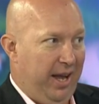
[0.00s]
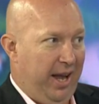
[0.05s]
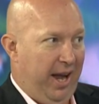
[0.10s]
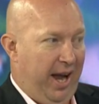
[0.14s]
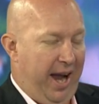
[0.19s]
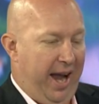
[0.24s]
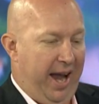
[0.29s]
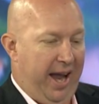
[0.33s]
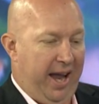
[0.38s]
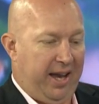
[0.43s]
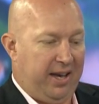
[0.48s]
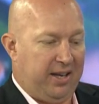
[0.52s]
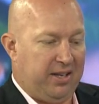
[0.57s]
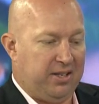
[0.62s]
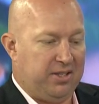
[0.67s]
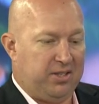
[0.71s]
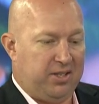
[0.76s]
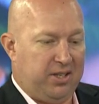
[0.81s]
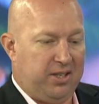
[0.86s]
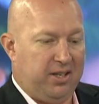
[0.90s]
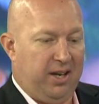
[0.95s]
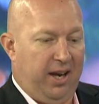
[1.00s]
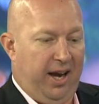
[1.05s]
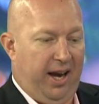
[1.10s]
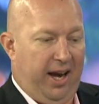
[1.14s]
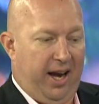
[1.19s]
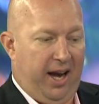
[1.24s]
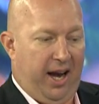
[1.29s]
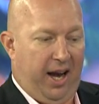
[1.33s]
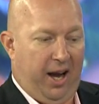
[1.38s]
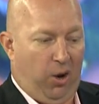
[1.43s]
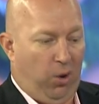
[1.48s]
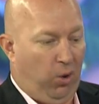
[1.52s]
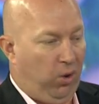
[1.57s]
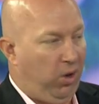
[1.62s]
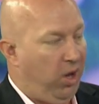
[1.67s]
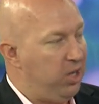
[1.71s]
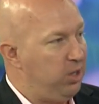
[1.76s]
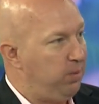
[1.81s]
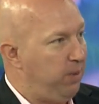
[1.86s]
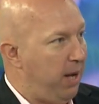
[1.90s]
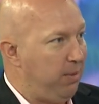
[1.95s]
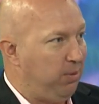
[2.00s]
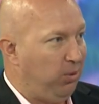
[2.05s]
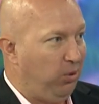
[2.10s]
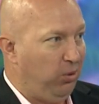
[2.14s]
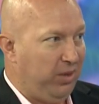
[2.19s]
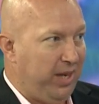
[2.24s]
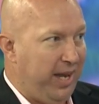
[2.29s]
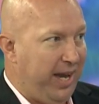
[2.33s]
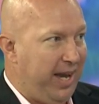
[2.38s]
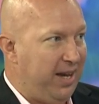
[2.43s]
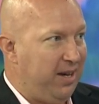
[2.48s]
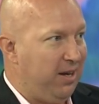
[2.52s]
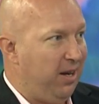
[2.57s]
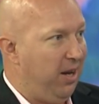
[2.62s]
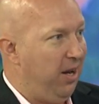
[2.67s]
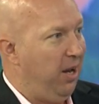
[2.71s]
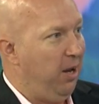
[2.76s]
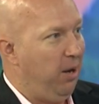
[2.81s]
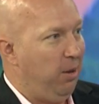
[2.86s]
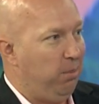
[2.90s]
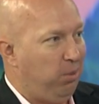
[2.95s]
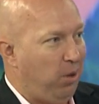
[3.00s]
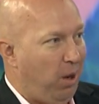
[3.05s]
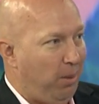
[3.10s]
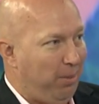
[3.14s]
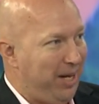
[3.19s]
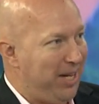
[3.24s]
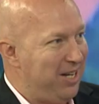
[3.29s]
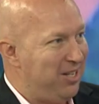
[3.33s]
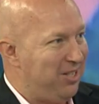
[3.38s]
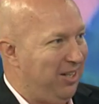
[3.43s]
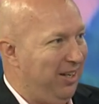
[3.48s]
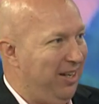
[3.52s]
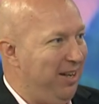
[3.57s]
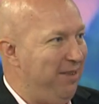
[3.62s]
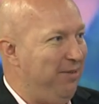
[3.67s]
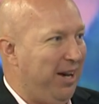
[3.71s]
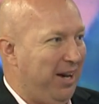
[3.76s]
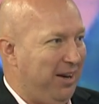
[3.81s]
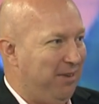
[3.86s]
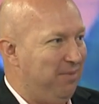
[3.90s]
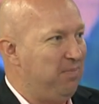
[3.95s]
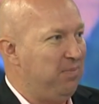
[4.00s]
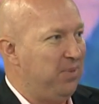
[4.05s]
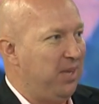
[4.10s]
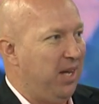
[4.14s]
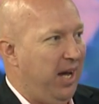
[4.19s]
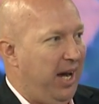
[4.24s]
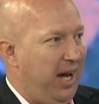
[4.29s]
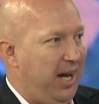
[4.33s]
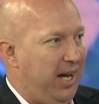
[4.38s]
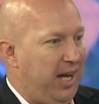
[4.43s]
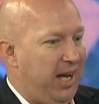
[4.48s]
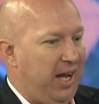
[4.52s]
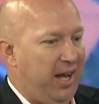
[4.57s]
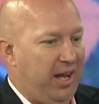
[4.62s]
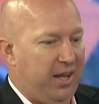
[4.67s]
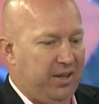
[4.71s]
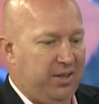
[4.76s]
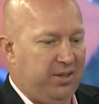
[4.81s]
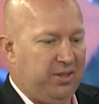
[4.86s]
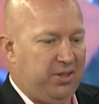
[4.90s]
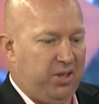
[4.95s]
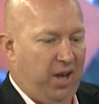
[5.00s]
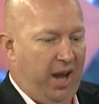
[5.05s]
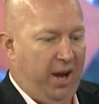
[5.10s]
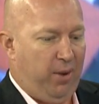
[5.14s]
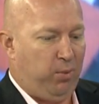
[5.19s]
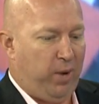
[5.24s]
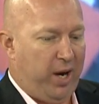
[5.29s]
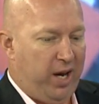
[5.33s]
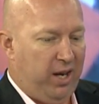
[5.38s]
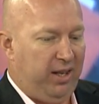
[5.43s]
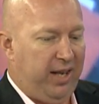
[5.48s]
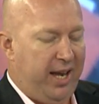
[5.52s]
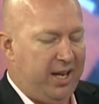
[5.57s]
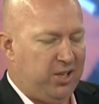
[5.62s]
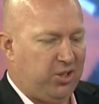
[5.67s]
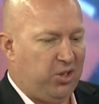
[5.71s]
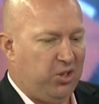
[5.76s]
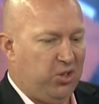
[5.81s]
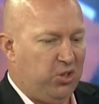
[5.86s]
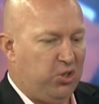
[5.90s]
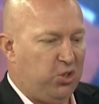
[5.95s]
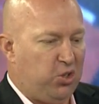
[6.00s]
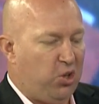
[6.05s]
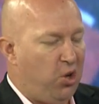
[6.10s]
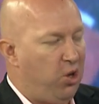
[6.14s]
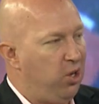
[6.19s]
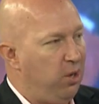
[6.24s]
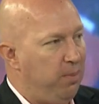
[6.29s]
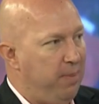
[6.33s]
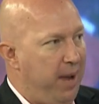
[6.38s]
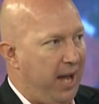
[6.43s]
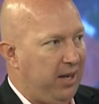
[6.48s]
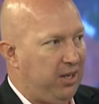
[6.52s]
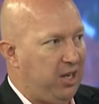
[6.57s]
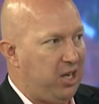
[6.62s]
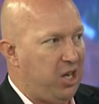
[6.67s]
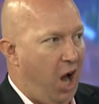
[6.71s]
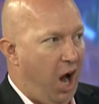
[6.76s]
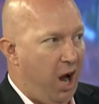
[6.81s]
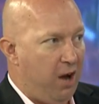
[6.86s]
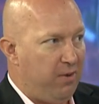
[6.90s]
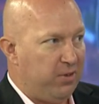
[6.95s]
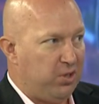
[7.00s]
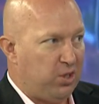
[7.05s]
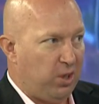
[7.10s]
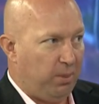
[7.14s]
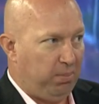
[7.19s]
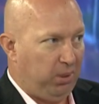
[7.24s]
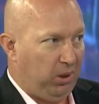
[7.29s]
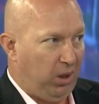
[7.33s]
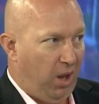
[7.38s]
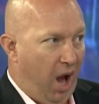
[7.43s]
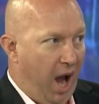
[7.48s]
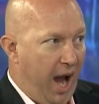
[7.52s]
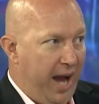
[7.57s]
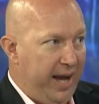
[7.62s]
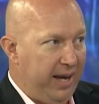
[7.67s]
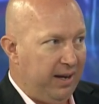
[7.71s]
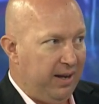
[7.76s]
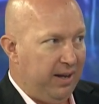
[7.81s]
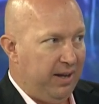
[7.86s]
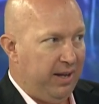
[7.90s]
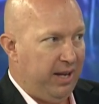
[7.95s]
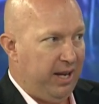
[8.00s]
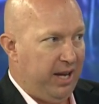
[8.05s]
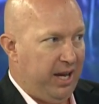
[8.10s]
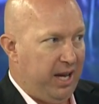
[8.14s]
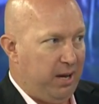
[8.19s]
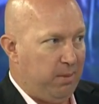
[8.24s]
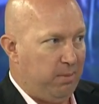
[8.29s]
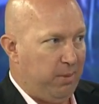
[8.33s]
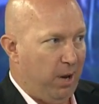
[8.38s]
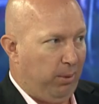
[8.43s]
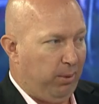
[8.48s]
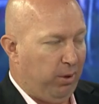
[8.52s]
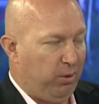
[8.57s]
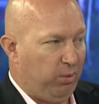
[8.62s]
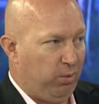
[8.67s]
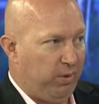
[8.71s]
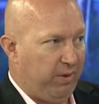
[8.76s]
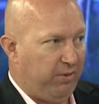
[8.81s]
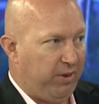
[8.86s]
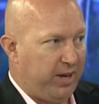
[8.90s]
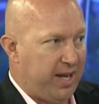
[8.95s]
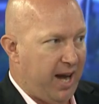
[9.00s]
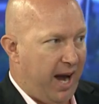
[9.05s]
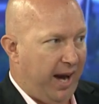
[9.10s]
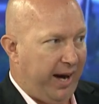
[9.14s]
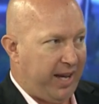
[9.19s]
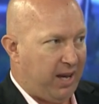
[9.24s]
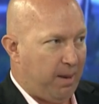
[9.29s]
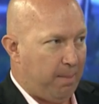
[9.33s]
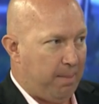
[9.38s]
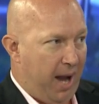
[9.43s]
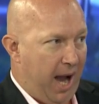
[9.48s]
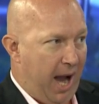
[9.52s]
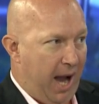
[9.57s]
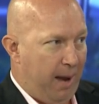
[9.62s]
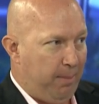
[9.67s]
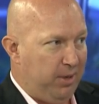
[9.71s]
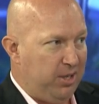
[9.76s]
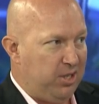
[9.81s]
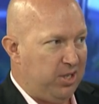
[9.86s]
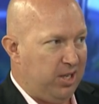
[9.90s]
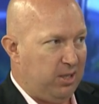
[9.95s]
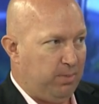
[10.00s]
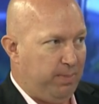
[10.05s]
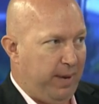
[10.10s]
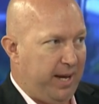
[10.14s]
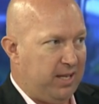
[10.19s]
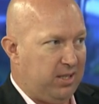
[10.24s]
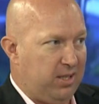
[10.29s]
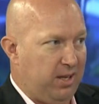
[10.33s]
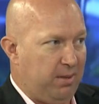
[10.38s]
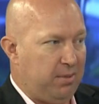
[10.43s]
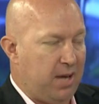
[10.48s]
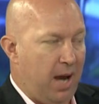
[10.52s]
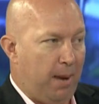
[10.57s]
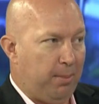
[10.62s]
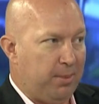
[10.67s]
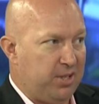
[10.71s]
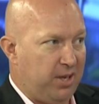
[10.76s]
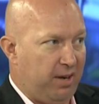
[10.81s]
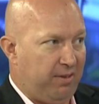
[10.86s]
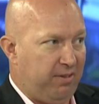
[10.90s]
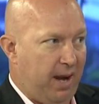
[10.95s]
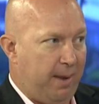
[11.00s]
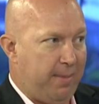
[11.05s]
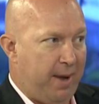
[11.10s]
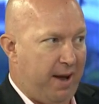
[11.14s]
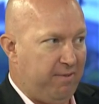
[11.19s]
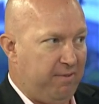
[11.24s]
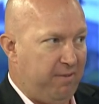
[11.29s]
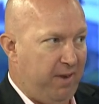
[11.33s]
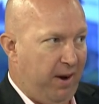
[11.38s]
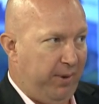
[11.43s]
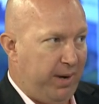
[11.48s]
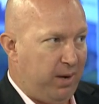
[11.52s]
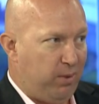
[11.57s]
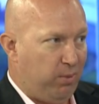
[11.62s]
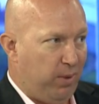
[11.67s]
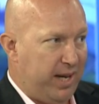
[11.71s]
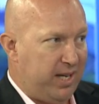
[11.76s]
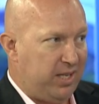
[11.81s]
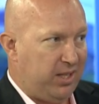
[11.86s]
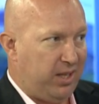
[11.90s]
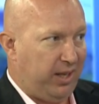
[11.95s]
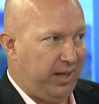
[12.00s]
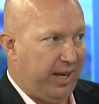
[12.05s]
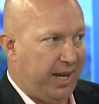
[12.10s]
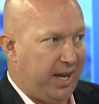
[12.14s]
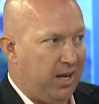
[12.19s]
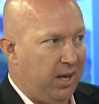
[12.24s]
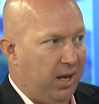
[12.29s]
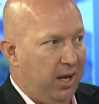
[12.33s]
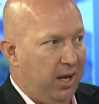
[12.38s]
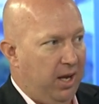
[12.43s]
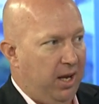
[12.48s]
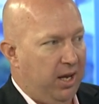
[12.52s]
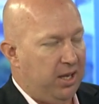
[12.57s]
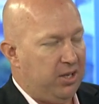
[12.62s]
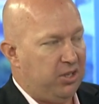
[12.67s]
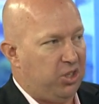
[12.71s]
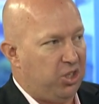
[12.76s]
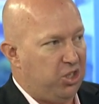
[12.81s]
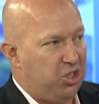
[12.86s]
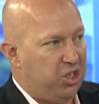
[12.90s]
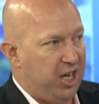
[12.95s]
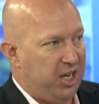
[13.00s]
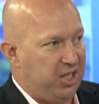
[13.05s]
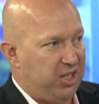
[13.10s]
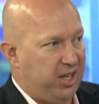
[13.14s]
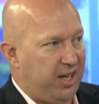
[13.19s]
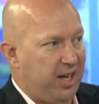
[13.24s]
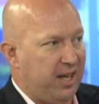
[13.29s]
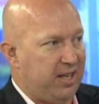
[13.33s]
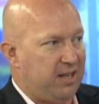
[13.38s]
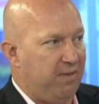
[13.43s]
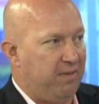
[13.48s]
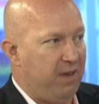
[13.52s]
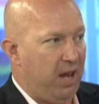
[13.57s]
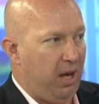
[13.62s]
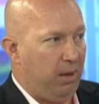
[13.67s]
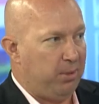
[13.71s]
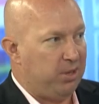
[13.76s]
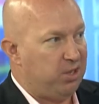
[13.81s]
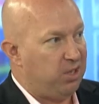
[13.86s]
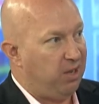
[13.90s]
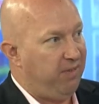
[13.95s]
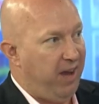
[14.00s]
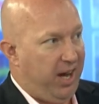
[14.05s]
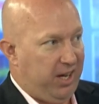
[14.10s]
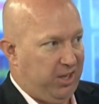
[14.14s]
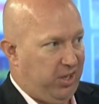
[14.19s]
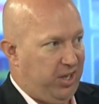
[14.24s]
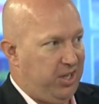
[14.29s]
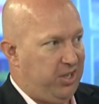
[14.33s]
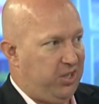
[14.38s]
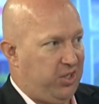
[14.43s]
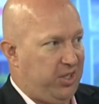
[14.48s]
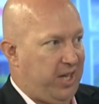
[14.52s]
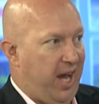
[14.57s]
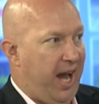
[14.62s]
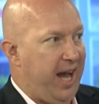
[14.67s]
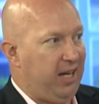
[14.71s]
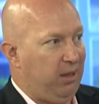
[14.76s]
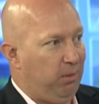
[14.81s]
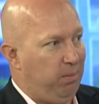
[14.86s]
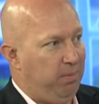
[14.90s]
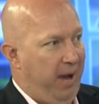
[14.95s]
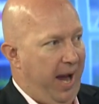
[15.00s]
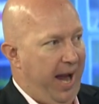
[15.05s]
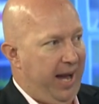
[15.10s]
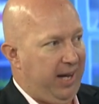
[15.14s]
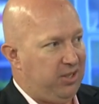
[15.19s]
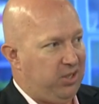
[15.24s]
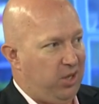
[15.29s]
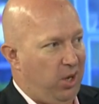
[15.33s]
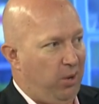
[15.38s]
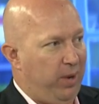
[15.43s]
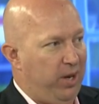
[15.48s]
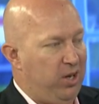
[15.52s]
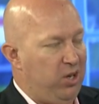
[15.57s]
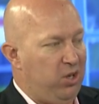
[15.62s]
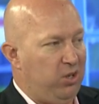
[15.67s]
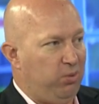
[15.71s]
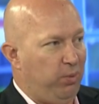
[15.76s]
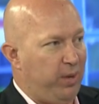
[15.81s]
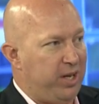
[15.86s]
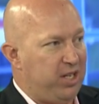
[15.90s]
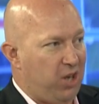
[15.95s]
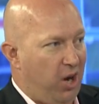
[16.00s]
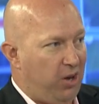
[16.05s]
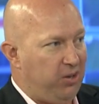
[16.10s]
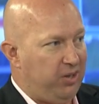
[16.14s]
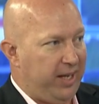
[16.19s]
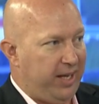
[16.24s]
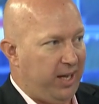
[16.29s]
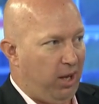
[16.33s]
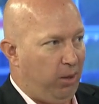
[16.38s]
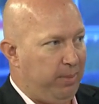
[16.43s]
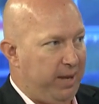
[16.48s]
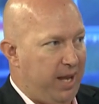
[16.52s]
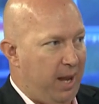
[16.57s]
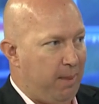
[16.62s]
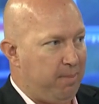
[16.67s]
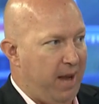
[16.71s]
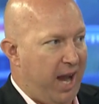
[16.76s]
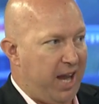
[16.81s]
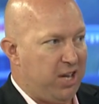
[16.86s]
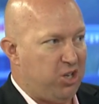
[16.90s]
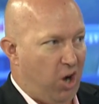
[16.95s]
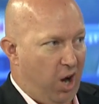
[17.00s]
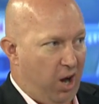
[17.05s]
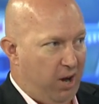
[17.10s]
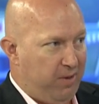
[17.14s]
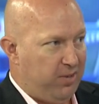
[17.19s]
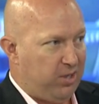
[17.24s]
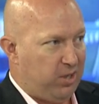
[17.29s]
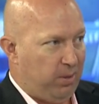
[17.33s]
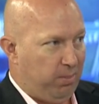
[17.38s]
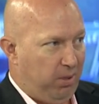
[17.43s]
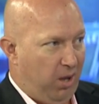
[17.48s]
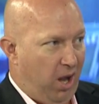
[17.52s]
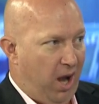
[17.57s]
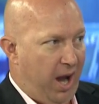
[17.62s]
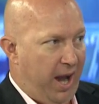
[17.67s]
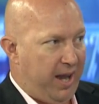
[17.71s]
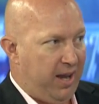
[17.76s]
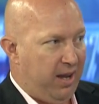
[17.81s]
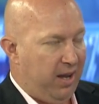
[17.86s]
And all those people need properties to live in. So we're less concerned about the oversupply in Melbourne regarding apartments. There's been some numbers that have come out very recently suggesting that developers have actually scaled back. So we don't think there'll be a major oversupply